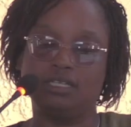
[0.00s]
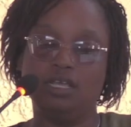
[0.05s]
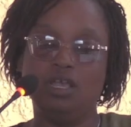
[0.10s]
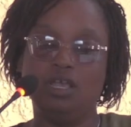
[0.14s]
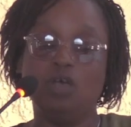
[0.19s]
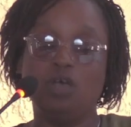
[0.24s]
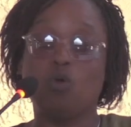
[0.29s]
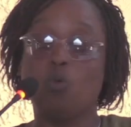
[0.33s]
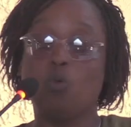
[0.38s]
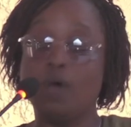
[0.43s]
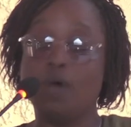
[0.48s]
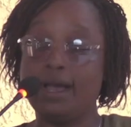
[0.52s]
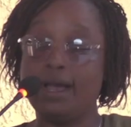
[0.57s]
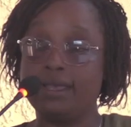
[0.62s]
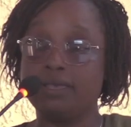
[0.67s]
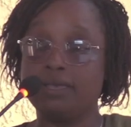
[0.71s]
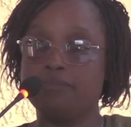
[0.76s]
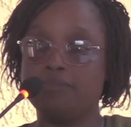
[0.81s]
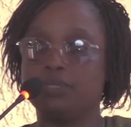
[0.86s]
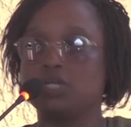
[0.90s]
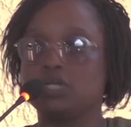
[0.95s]
Why?
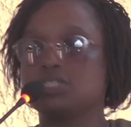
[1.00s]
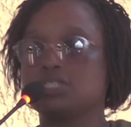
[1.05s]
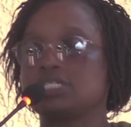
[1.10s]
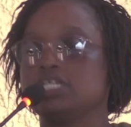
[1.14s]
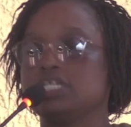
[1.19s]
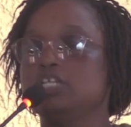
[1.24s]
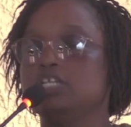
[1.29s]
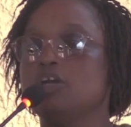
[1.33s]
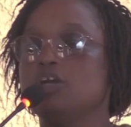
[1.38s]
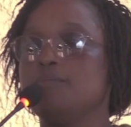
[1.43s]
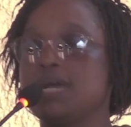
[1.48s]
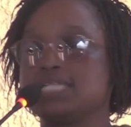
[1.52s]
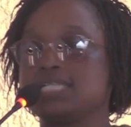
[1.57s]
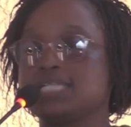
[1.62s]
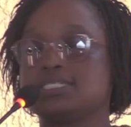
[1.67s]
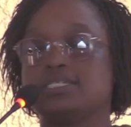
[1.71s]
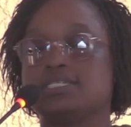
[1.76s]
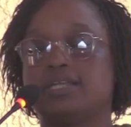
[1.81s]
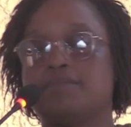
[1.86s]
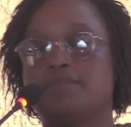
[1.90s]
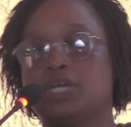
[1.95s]
Because
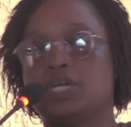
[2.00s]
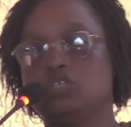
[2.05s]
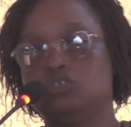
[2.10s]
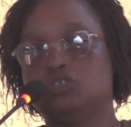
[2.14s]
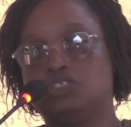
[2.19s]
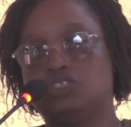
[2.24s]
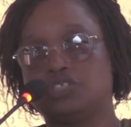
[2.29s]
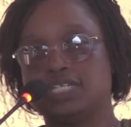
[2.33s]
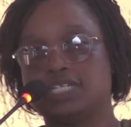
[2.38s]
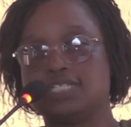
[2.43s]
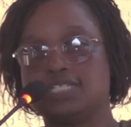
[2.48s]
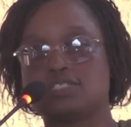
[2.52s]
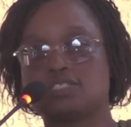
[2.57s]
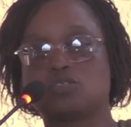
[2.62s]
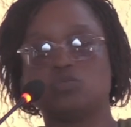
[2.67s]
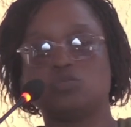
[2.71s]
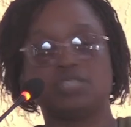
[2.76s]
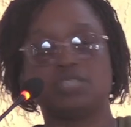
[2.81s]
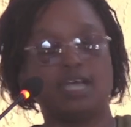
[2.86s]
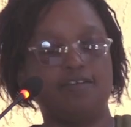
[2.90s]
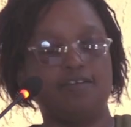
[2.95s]
inobatsira nutrients
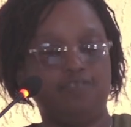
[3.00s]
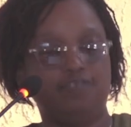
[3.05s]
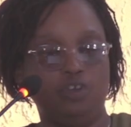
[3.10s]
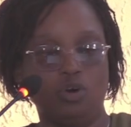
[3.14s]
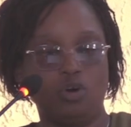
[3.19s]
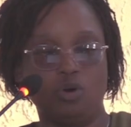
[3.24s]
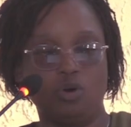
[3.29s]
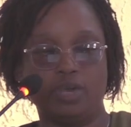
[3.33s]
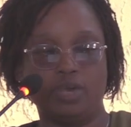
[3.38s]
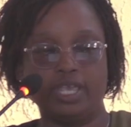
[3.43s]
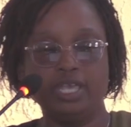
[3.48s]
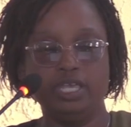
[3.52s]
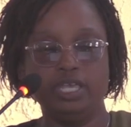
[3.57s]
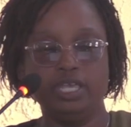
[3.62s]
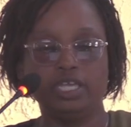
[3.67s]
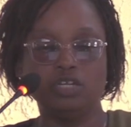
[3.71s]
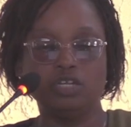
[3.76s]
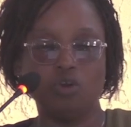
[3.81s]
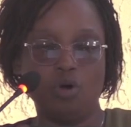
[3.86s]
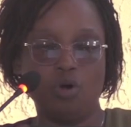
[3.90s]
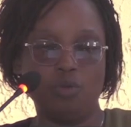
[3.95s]
kuti flow in
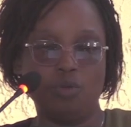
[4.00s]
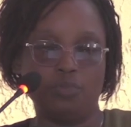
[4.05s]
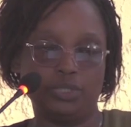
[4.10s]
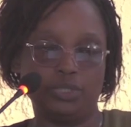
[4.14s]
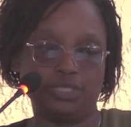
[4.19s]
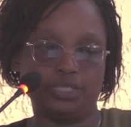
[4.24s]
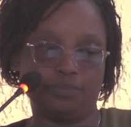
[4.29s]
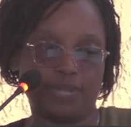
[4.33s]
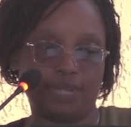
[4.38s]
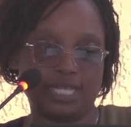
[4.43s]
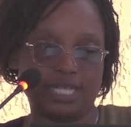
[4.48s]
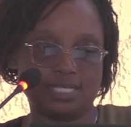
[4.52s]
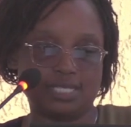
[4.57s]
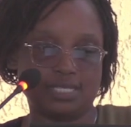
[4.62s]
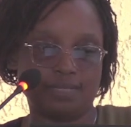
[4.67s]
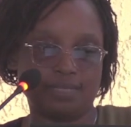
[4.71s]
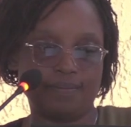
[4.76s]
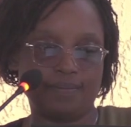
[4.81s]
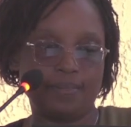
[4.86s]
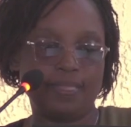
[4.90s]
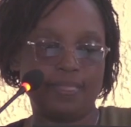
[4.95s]
all body parts.
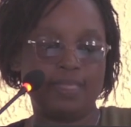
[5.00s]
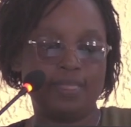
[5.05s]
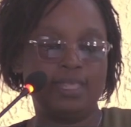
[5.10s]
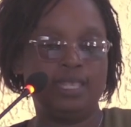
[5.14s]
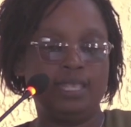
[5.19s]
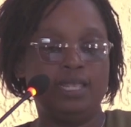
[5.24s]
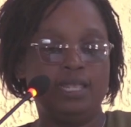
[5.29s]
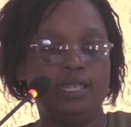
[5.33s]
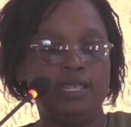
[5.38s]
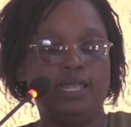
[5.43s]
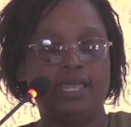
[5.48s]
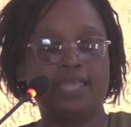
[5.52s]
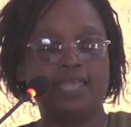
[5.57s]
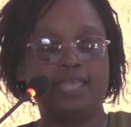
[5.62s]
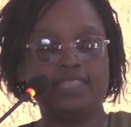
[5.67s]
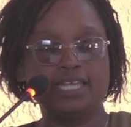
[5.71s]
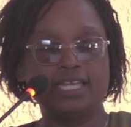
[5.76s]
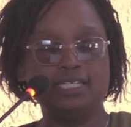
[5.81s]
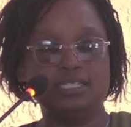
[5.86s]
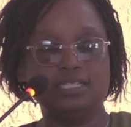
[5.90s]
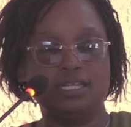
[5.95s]
And
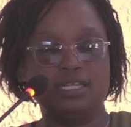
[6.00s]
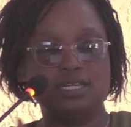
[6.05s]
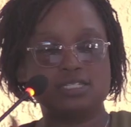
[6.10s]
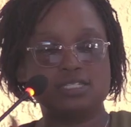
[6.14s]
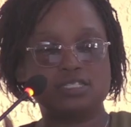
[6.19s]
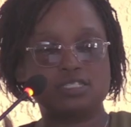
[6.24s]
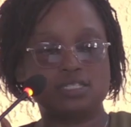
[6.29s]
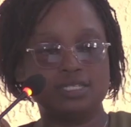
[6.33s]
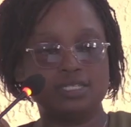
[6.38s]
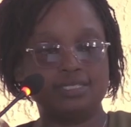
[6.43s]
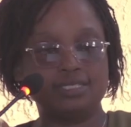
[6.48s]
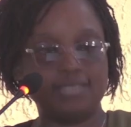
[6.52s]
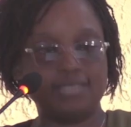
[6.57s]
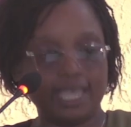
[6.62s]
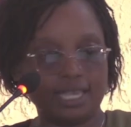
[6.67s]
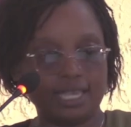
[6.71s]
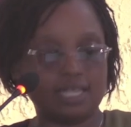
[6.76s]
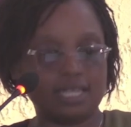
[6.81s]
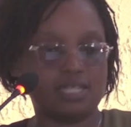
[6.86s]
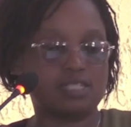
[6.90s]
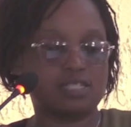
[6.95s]
then take
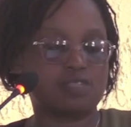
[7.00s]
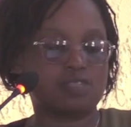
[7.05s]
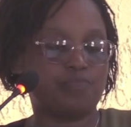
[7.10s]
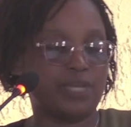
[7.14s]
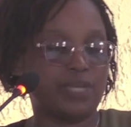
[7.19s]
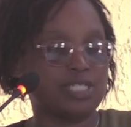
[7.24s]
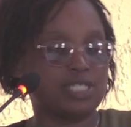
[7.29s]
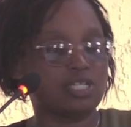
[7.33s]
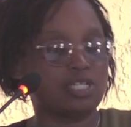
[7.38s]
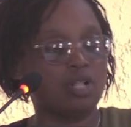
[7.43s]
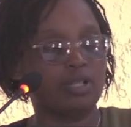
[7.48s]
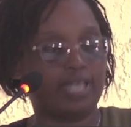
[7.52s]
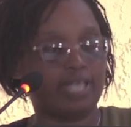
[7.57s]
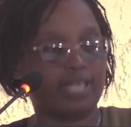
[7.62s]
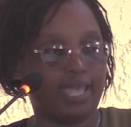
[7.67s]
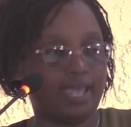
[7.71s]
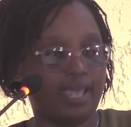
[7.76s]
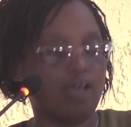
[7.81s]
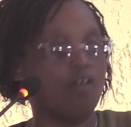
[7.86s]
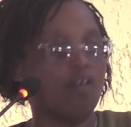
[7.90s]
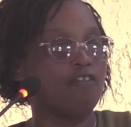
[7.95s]
special
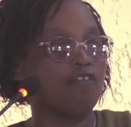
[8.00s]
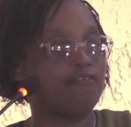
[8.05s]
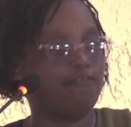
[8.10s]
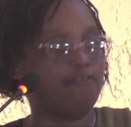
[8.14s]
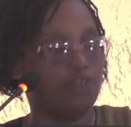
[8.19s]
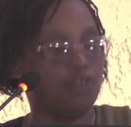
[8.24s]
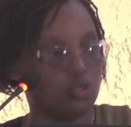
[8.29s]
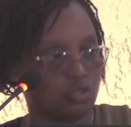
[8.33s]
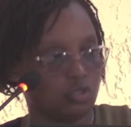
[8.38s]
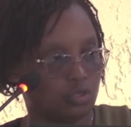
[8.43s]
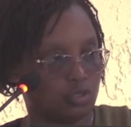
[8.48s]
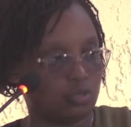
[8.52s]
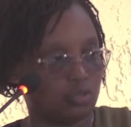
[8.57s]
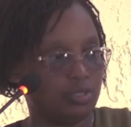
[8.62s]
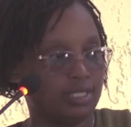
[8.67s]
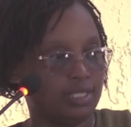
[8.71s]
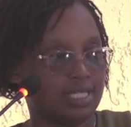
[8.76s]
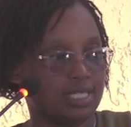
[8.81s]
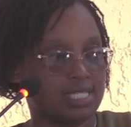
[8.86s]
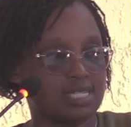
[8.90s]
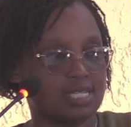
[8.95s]
care of food.
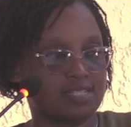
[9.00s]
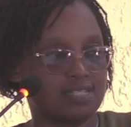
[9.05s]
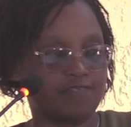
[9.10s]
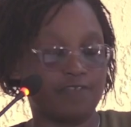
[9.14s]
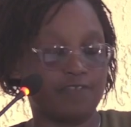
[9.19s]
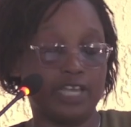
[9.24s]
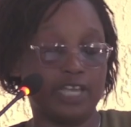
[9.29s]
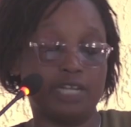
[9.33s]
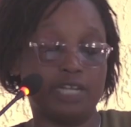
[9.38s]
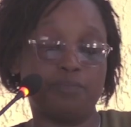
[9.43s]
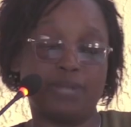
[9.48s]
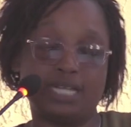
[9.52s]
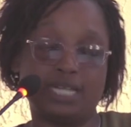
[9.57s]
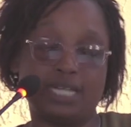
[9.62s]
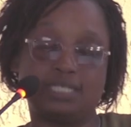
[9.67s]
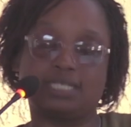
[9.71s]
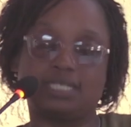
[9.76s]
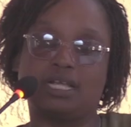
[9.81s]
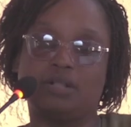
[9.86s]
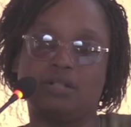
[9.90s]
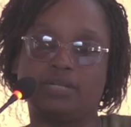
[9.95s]
This is very
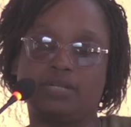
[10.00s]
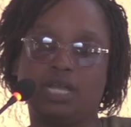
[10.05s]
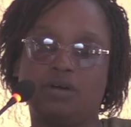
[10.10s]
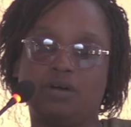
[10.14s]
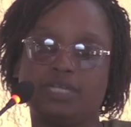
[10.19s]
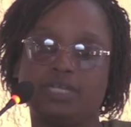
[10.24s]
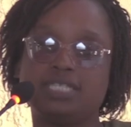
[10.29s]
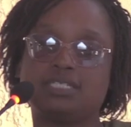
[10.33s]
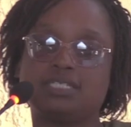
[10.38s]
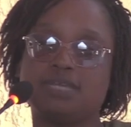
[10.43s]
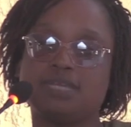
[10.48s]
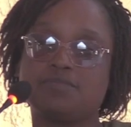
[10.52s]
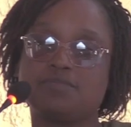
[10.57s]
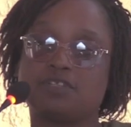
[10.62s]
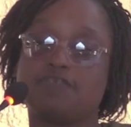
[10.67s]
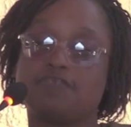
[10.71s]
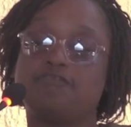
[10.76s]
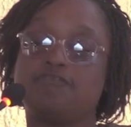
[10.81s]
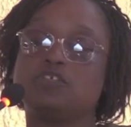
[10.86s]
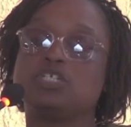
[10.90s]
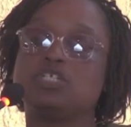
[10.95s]
practical now in terms of
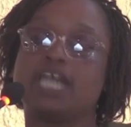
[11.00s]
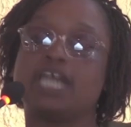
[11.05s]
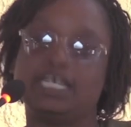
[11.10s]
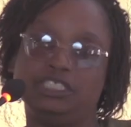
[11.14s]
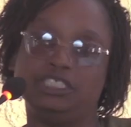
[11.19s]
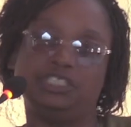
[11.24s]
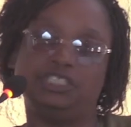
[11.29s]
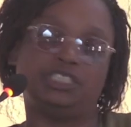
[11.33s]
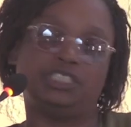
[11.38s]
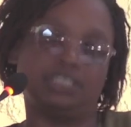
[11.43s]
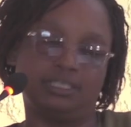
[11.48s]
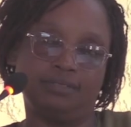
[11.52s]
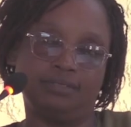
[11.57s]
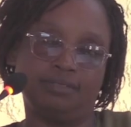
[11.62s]
food hygiene.